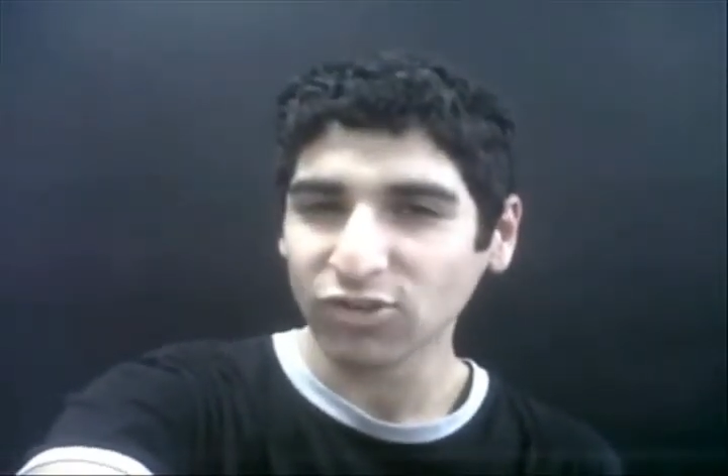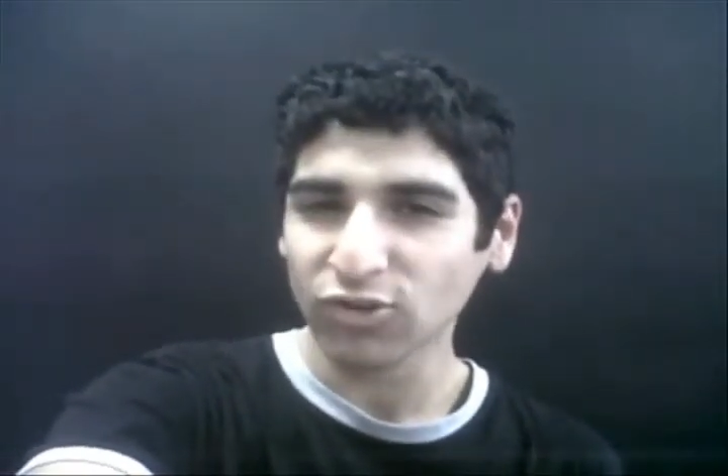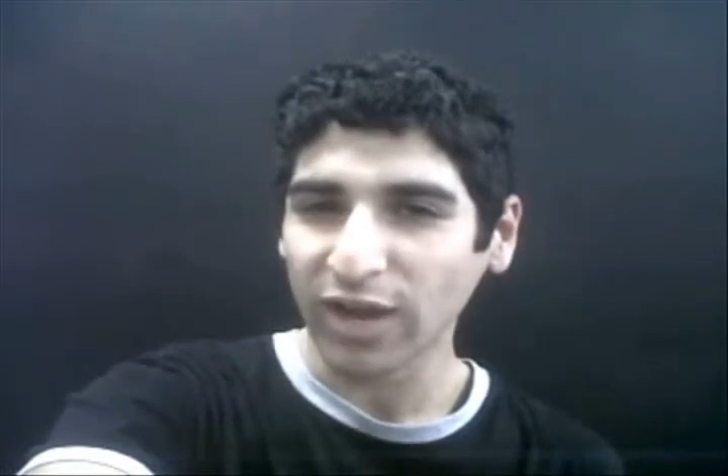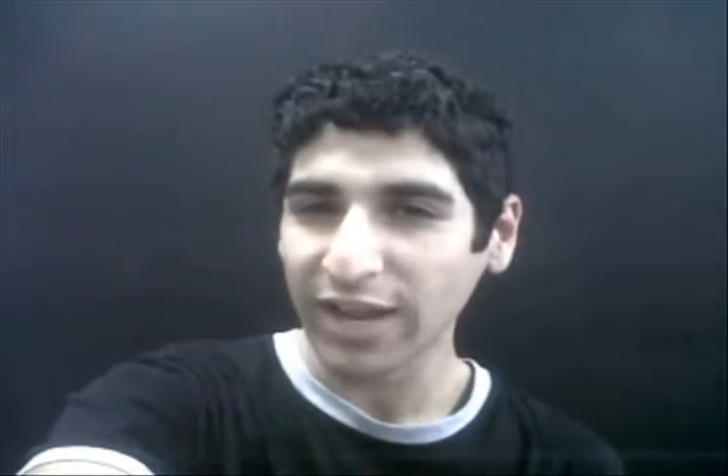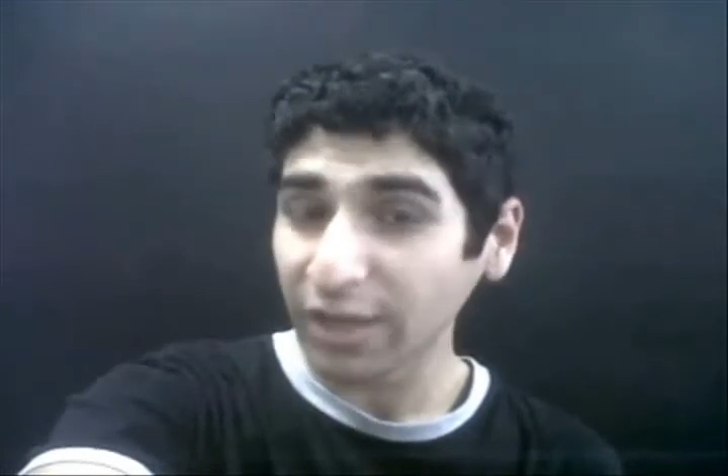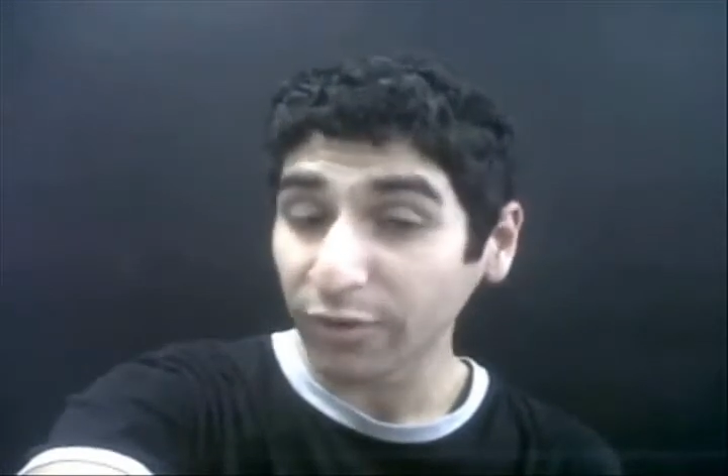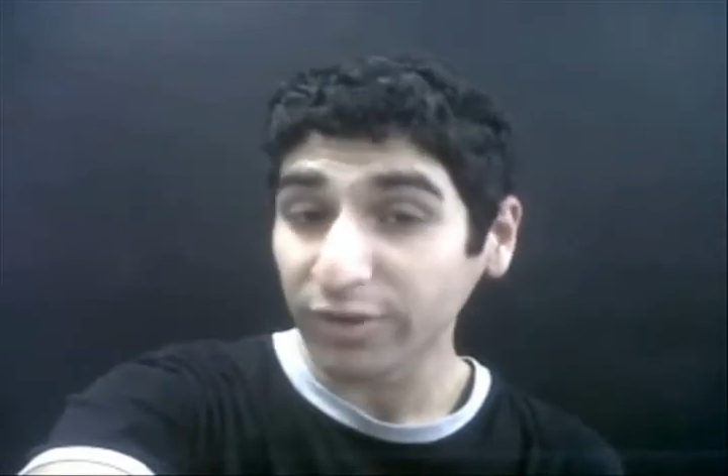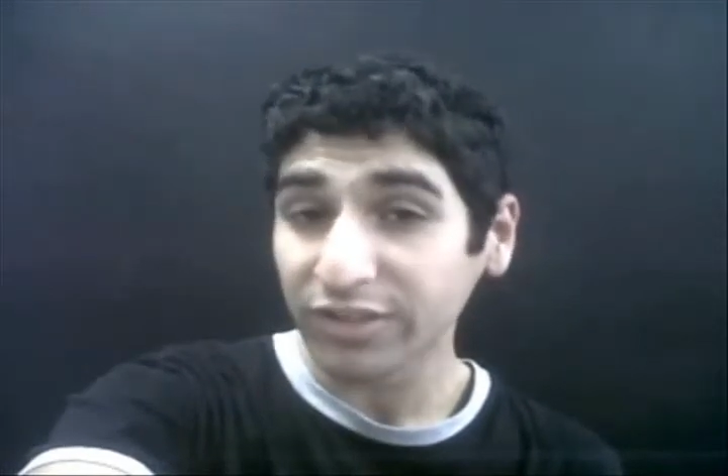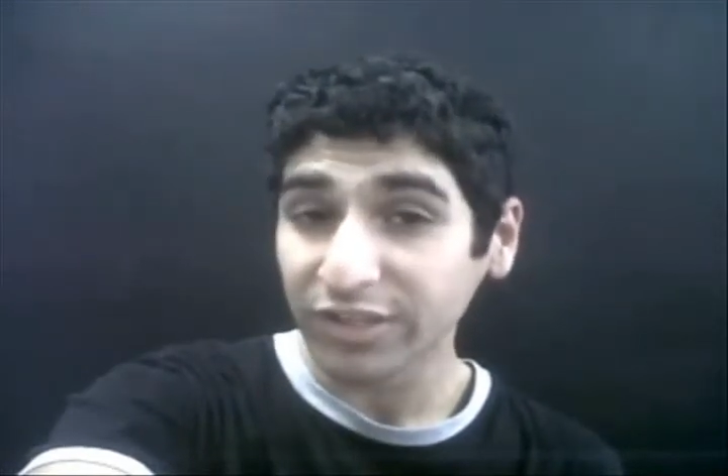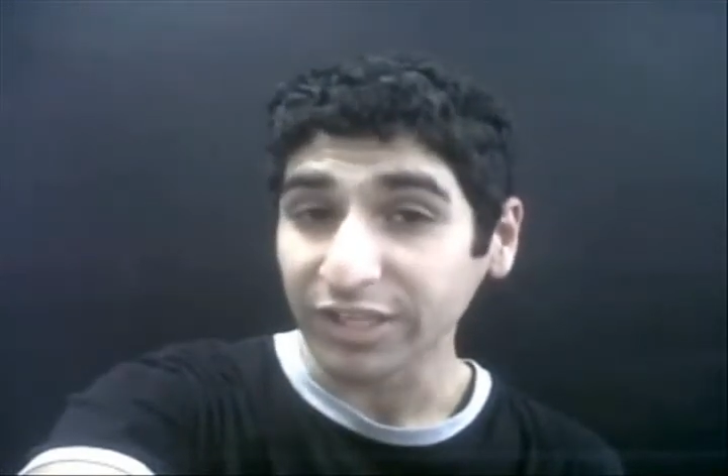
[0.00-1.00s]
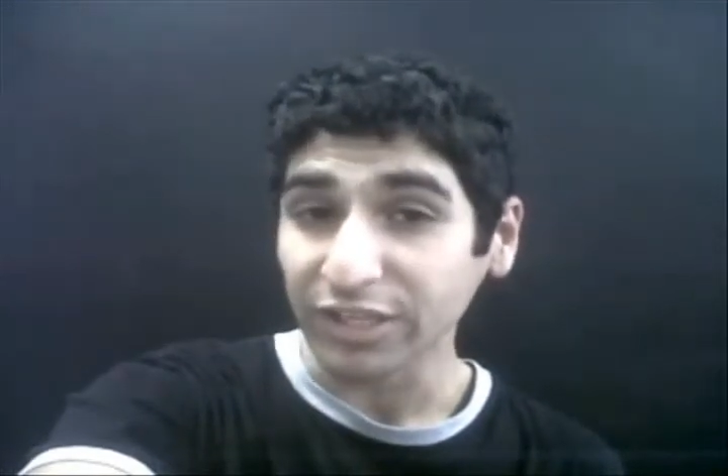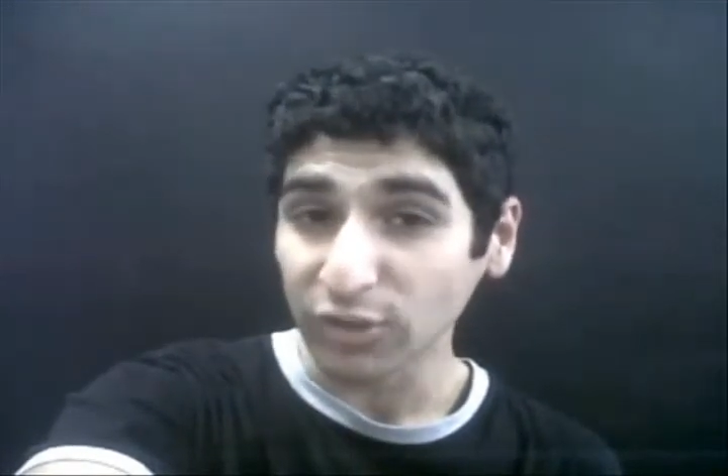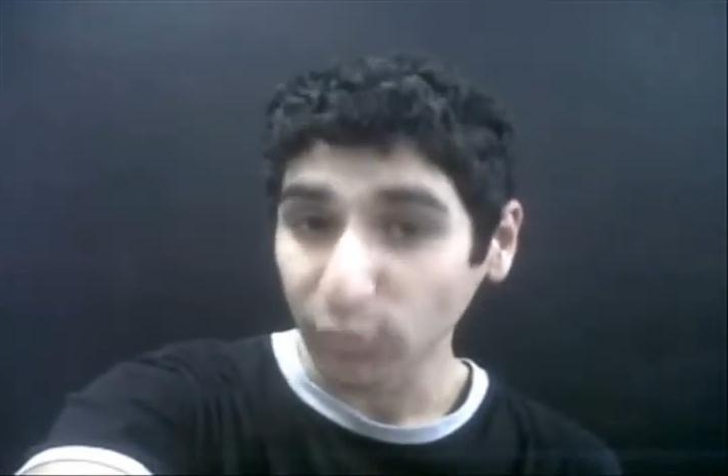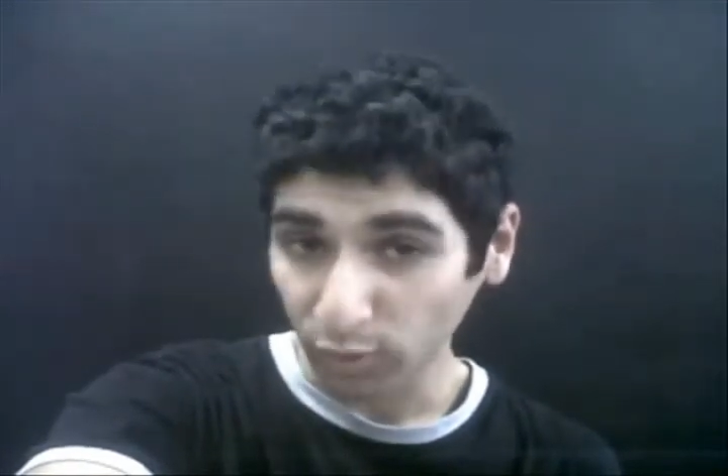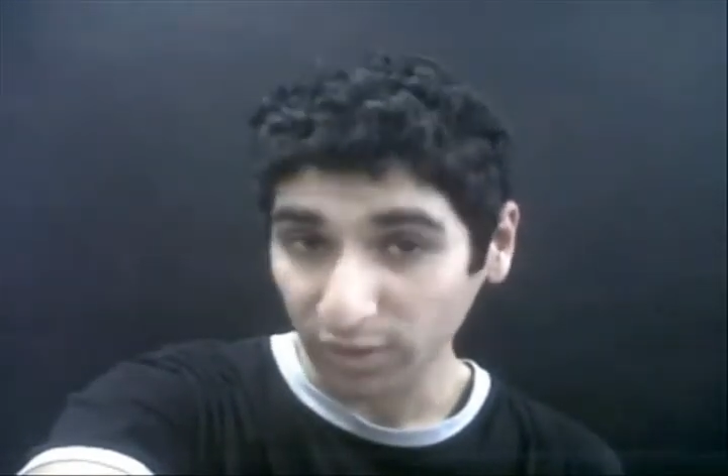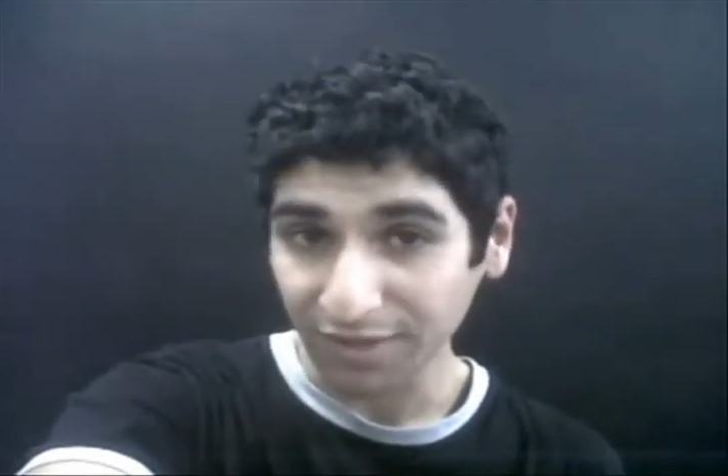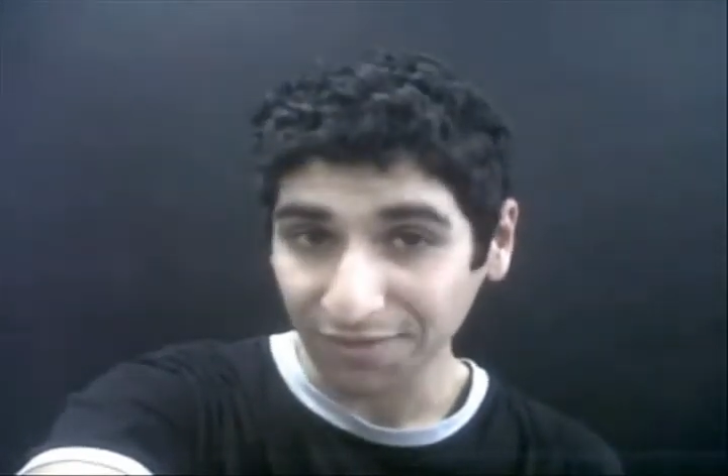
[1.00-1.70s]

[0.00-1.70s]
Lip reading: I guarantee you will leave